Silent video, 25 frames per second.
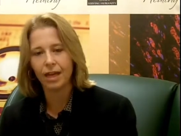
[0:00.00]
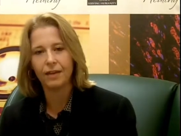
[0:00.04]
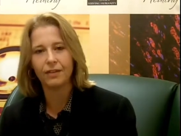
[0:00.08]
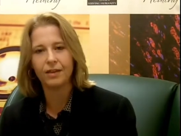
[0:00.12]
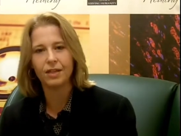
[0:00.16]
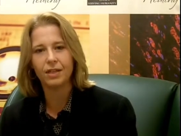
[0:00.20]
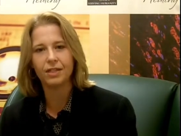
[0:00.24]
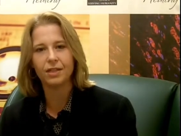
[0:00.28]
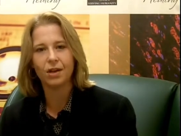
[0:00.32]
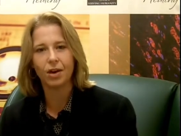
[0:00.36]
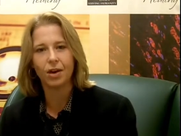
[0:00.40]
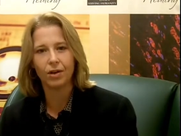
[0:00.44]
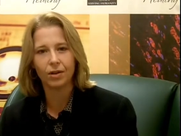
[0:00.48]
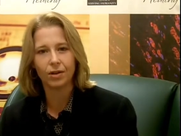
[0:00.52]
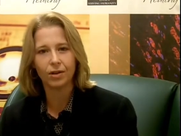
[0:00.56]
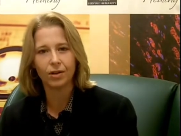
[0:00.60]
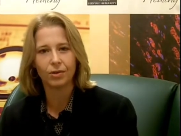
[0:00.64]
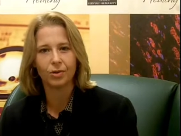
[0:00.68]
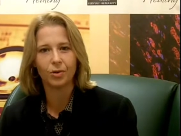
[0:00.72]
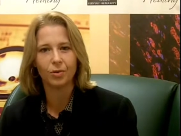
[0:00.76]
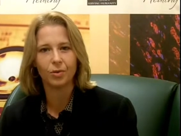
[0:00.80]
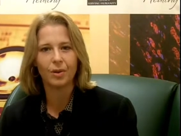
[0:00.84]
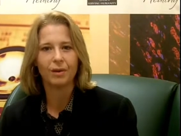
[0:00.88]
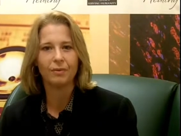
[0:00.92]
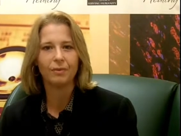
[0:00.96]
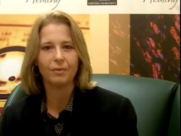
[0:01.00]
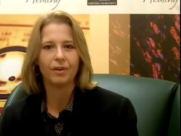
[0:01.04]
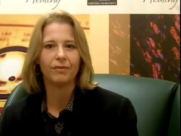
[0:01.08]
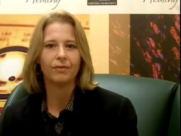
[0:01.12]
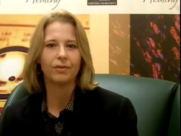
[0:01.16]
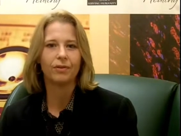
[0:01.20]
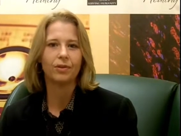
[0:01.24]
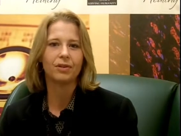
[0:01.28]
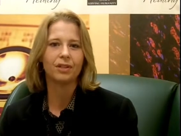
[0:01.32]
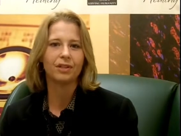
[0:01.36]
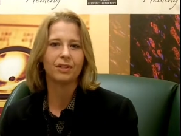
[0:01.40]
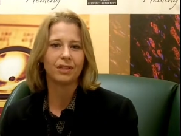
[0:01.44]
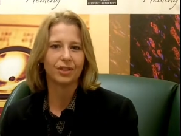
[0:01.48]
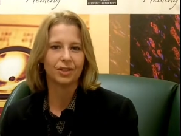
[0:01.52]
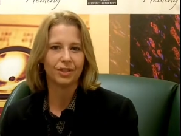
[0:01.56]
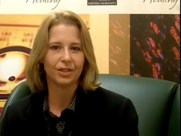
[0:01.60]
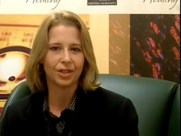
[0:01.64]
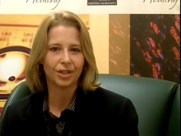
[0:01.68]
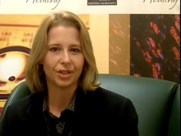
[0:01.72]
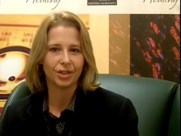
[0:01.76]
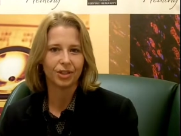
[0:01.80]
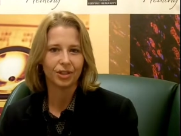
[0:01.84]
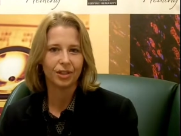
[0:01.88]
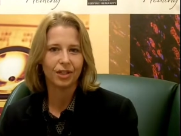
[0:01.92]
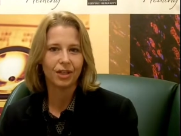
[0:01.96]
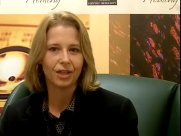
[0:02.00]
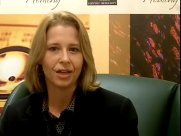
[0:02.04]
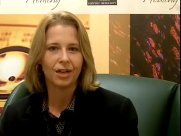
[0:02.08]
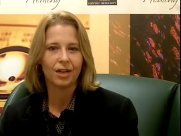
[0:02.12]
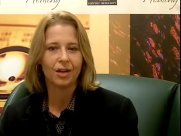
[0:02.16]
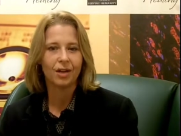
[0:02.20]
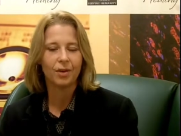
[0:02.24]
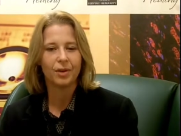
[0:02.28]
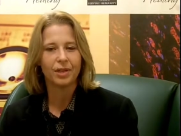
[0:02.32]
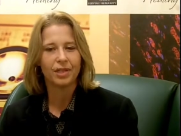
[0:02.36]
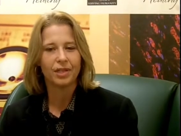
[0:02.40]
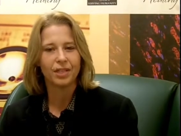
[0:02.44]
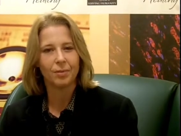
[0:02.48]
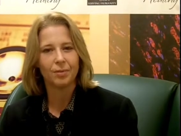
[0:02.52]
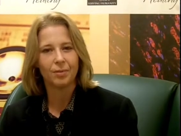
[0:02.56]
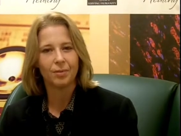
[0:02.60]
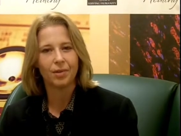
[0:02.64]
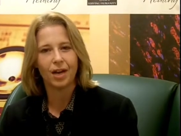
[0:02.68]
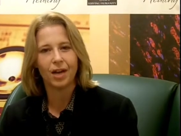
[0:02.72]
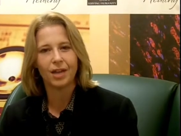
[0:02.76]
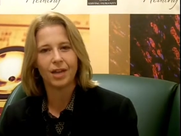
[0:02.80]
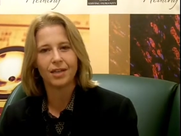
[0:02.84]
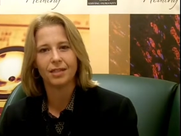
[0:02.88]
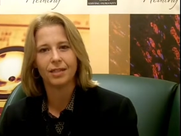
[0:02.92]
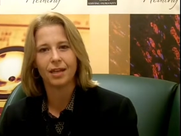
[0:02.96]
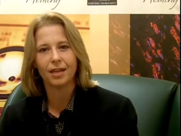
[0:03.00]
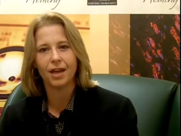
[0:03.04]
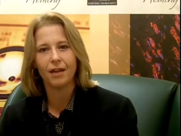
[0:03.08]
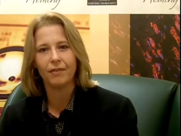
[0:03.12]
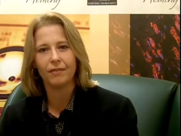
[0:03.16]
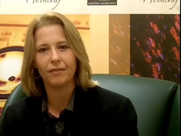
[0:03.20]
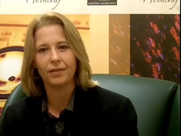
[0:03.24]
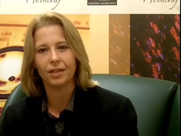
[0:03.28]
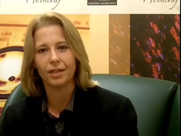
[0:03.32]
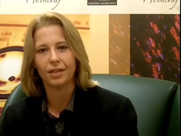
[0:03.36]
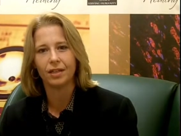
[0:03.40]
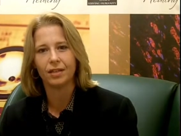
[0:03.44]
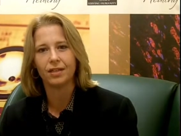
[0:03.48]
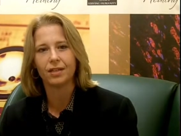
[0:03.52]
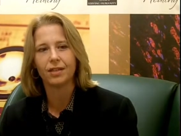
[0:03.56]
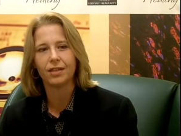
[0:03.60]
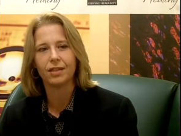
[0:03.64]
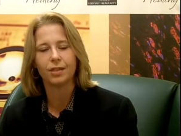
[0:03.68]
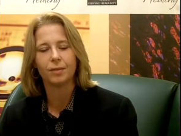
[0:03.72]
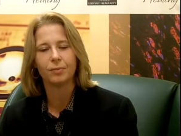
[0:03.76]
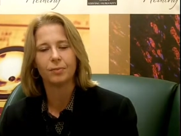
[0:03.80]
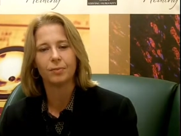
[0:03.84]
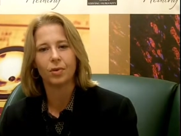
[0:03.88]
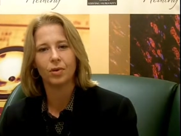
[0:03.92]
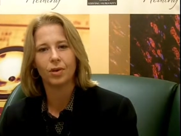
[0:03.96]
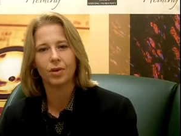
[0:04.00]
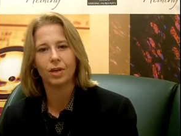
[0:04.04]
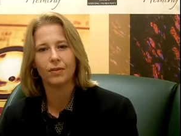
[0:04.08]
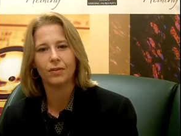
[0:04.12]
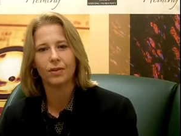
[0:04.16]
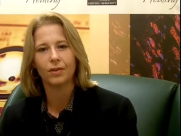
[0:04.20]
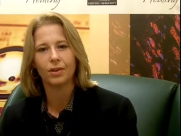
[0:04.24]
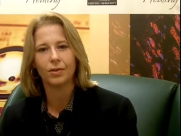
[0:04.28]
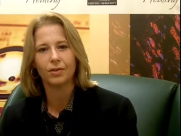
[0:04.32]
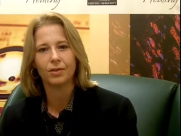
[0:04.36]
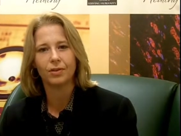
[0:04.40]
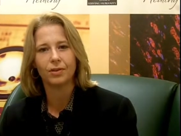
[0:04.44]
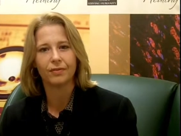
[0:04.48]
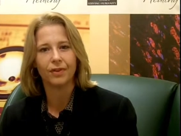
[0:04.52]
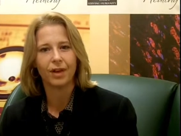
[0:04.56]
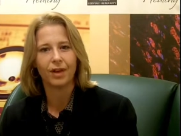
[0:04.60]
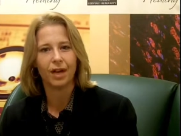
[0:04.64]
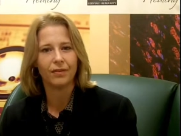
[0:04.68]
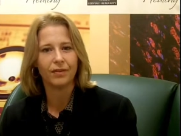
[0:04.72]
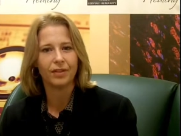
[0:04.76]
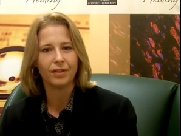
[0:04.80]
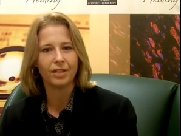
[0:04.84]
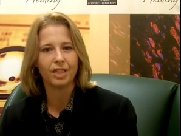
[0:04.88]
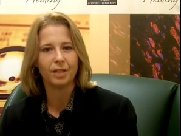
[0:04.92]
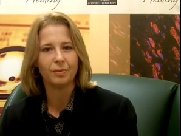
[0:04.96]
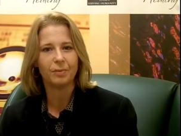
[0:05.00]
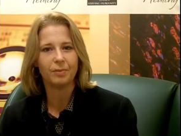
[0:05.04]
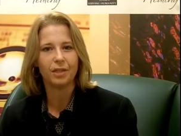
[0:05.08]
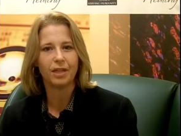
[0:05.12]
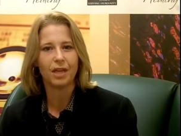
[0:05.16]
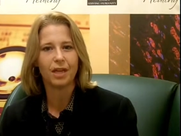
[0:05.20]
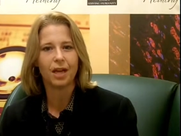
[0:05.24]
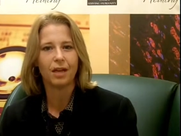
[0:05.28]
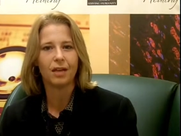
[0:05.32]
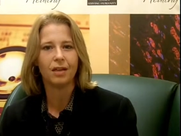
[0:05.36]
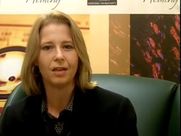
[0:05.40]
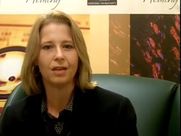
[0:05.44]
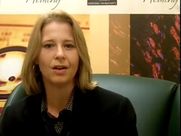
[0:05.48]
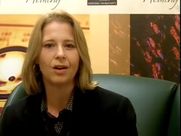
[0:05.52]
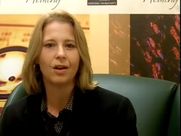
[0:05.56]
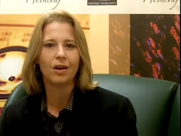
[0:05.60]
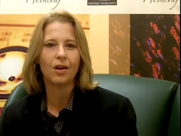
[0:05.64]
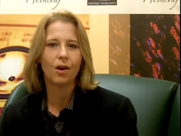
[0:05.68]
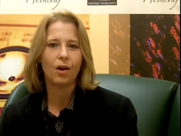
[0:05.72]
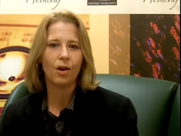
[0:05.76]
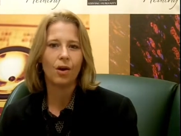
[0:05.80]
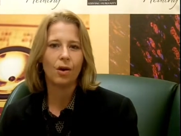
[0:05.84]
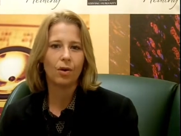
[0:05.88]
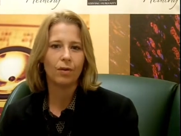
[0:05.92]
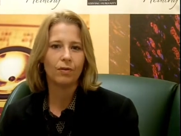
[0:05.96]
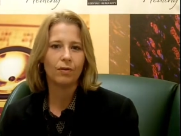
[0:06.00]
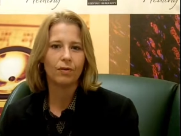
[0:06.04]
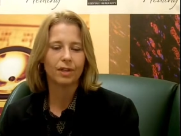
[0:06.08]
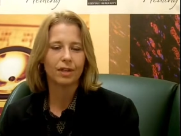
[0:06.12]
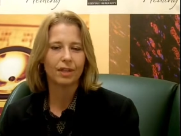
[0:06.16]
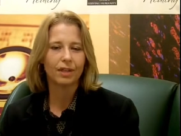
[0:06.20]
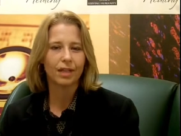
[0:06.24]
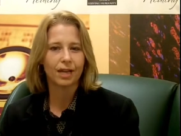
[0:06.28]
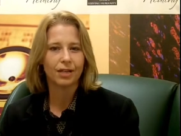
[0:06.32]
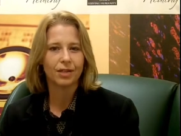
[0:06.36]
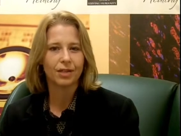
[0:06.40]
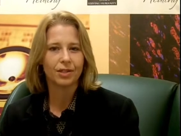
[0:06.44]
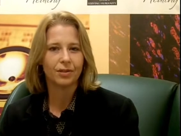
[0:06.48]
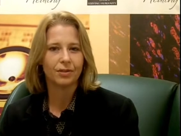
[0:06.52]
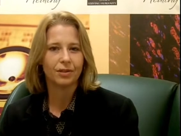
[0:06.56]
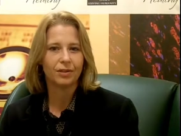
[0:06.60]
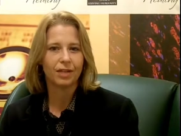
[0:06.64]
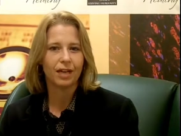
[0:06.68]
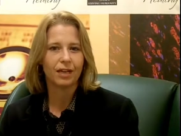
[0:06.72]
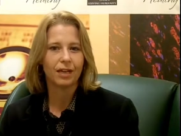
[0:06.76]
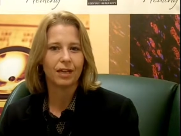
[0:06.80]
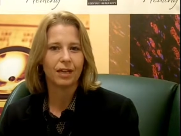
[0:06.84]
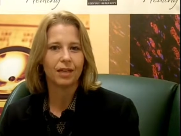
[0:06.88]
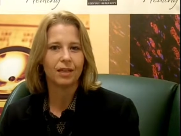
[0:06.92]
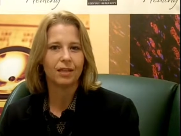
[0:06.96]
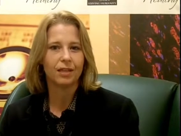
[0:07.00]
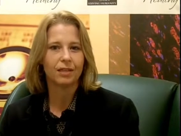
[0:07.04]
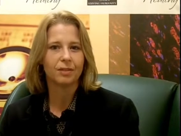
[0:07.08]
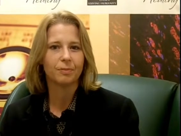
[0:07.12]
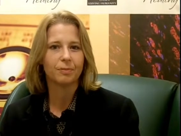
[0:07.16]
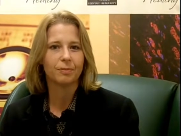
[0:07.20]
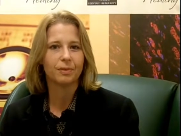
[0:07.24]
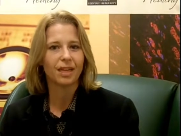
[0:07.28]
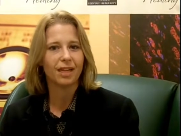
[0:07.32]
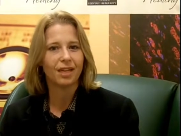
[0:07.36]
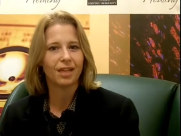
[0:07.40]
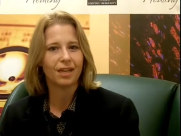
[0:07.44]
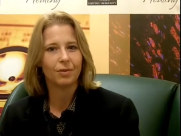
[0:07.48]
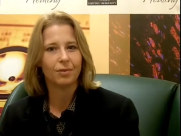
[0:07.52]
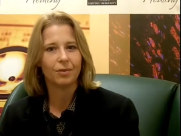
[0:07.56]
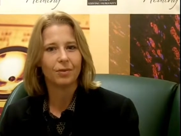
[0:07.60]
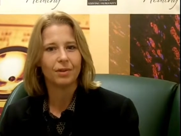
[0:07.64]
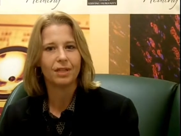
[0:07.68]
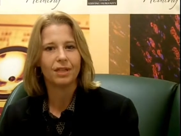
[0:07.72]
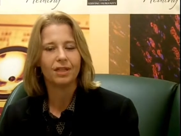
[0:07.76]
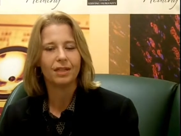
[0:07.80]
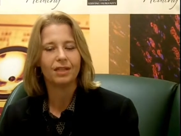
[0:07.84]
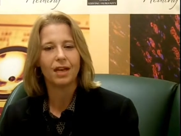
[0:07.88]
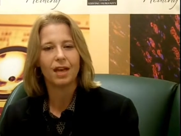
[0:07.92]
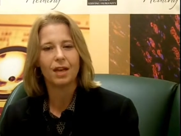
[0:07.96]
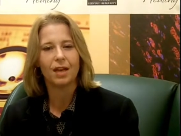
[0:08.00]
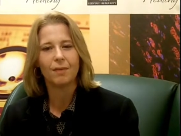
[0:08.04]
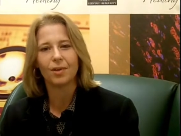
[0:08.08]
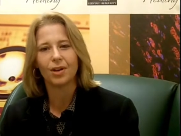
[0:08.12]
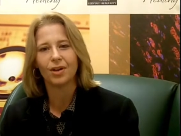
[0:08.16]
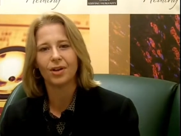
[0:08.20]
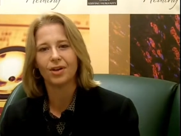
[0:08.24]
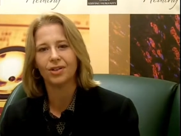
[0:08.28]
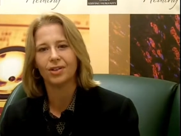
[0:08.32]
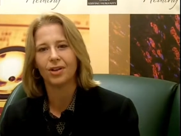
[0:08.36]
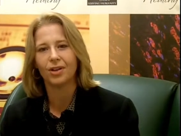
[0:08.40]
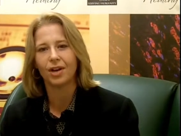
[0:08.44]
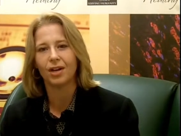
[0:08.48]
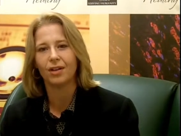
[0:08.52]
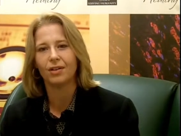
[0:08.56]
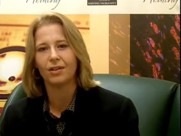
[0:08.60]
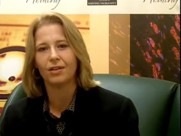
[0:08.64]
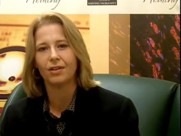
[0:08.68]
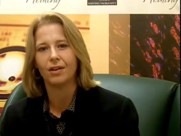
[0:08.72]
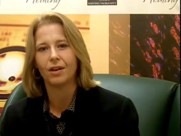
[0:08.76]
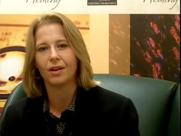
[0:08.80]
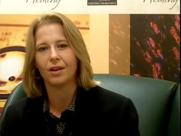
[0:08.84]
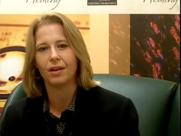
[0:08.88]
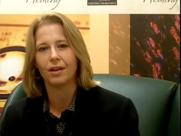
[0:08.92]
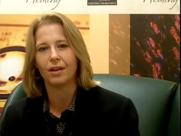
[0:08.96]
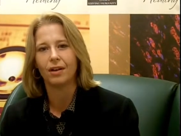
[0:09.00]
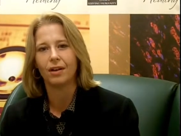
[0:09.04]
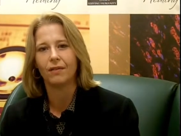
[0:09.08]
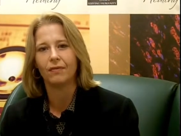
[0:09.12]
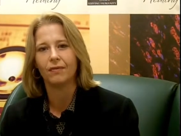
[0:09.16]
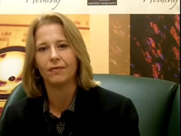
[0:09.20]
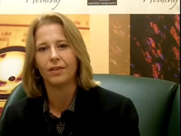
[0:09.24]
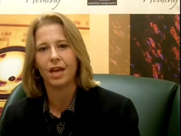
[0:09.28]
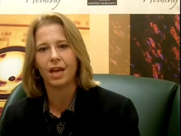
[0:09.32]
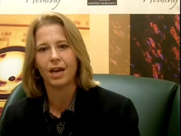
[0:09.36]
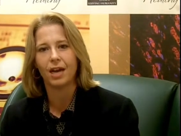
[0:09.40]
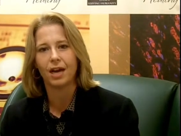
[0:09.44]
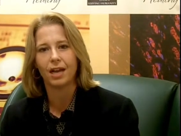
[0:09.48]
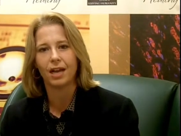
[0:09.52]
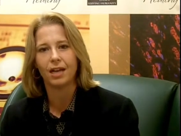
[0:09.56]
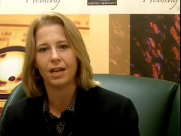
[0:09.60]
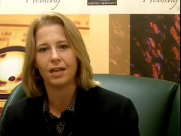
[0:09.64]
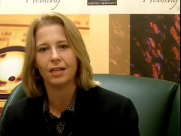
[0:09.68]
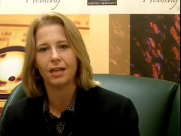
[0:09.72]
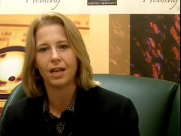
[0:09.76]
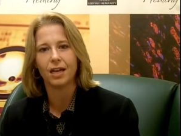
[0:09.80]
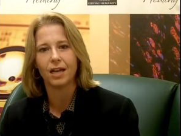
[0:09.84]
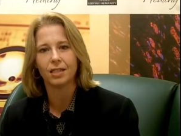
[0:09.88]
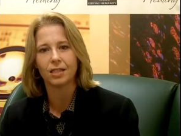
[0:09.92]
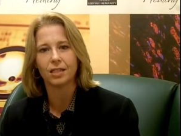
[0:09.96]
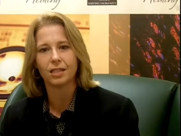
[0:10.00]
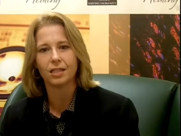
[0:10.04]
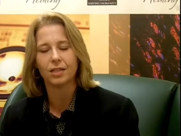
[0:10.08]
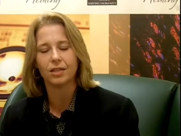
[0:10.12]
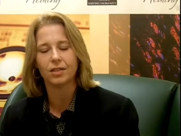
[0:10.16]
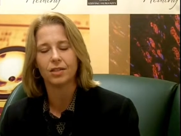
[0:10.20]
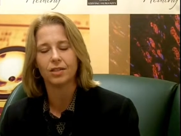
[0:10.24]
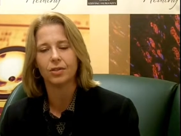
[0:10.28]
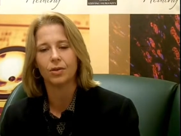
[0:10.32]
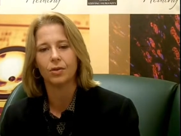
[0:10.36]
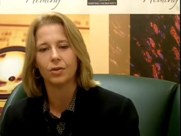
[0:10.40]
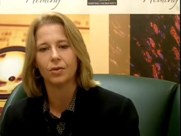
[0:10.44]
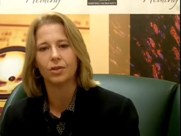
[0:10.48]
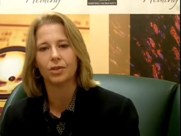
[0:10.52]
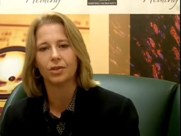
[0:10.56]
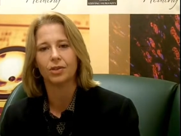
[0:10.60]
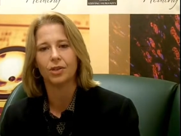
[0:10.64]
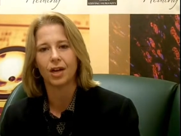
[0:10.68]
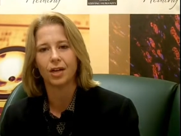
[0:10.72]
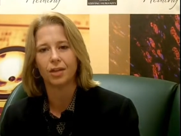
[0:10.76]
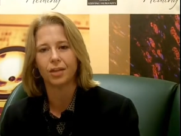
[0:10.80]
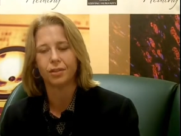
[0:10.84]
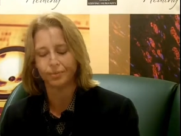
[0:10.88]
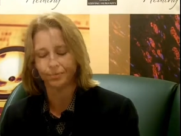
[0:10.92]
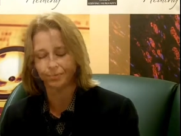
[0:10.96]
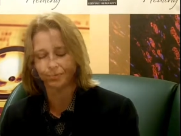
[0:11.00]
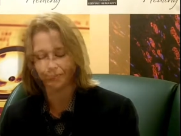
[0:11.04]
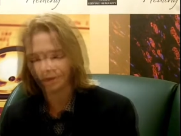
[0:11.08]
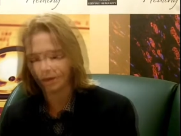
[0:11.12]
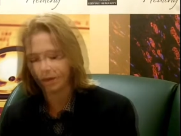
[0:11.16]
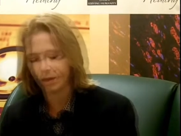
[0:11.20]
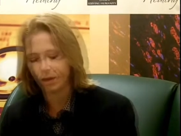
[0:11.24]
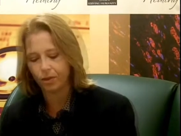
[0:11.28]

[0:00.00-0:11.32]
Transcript: In this article, we review the literature, we summarize the evidence supporting the use of I V T P A over the last two decades, beginning with the landmark trial of the NINDS stroke trial.